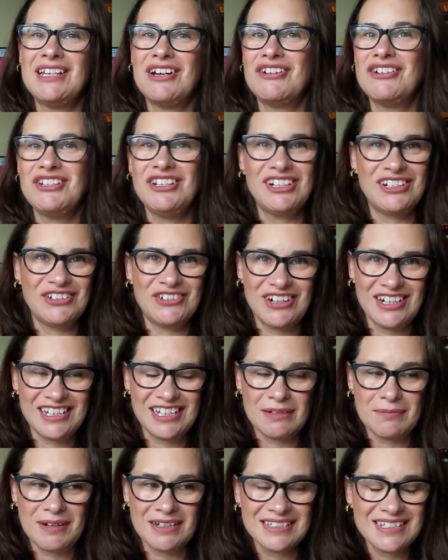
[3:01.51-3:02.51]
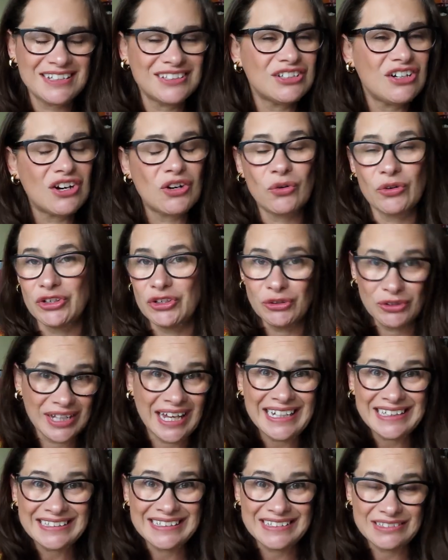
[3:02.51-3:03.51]
me there and you didn't know anything about TikTok, or you
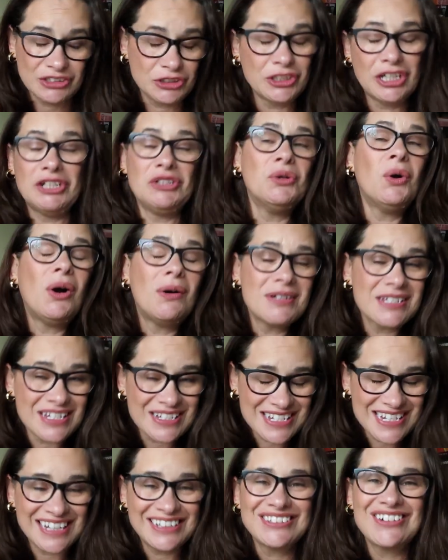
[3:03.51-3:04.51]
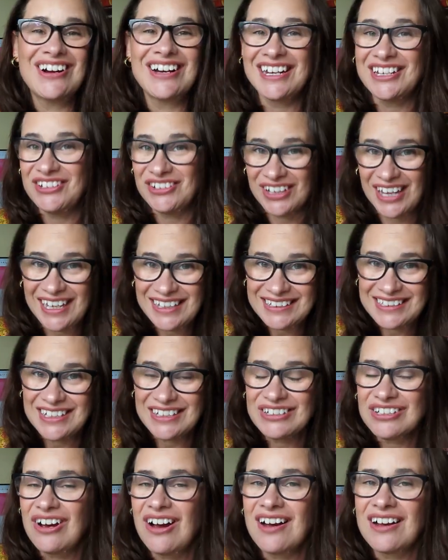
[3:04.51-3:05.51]
liked, you didn't know I was on TikTok and you like
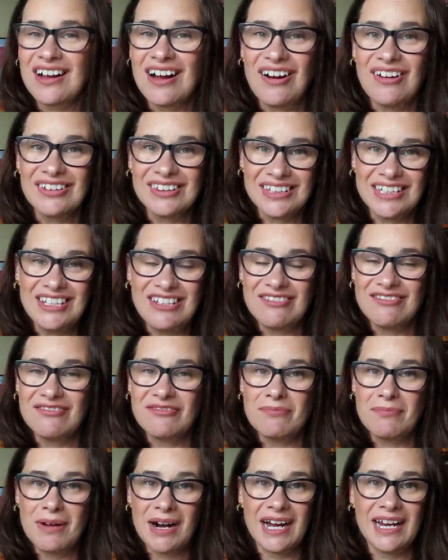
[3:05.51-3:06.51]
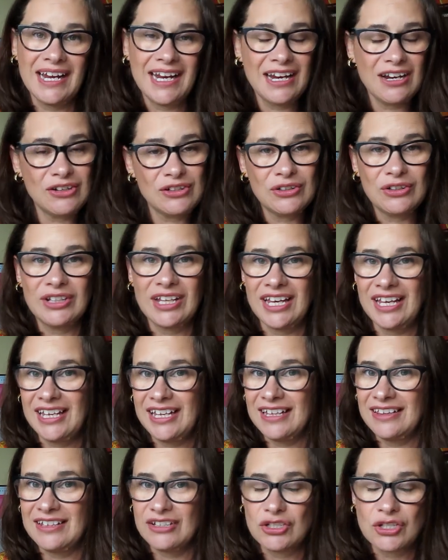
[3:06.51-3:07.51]
TikTok, I'll leave my handle
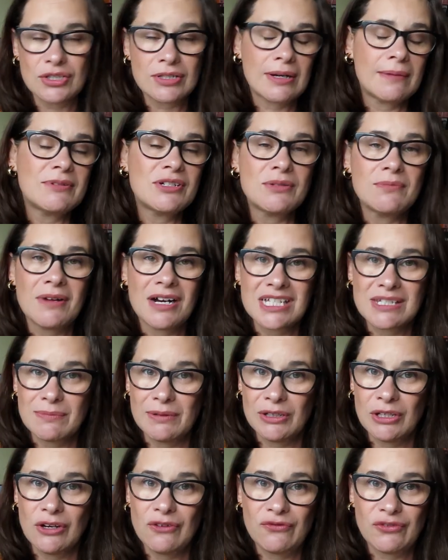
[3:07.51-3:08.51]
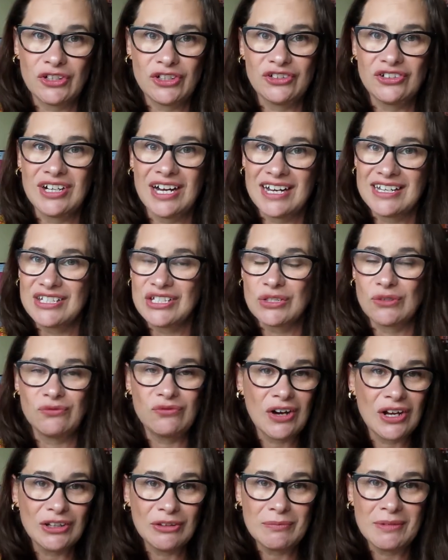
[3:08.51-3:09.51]
in the description box below for you guys to
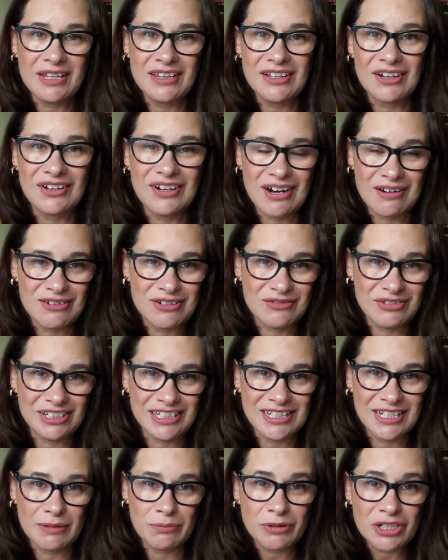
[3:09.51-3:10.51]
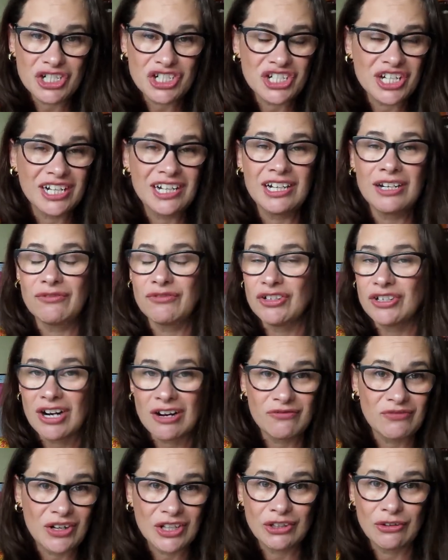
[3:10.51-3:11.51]
follow me there. I would really appreciate it if you're
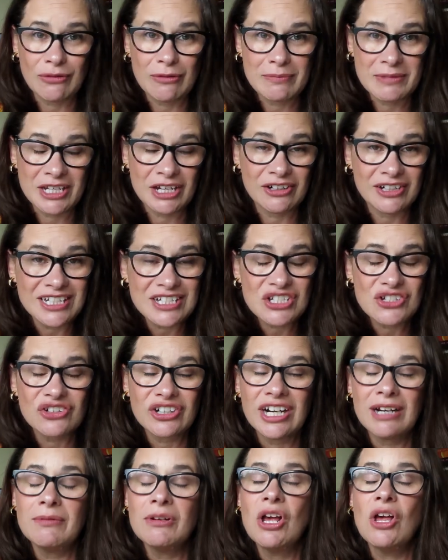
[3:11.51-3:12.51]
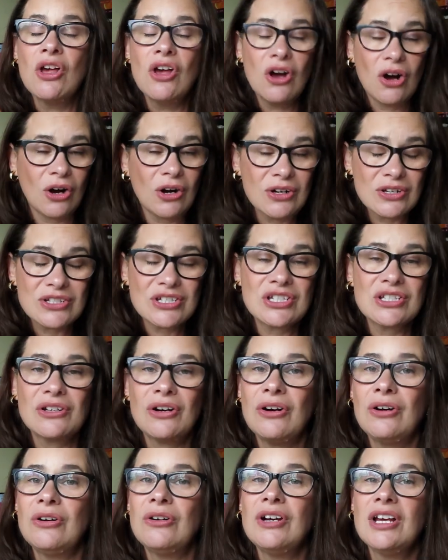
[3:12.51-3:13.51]
not following me on Instagram. Also,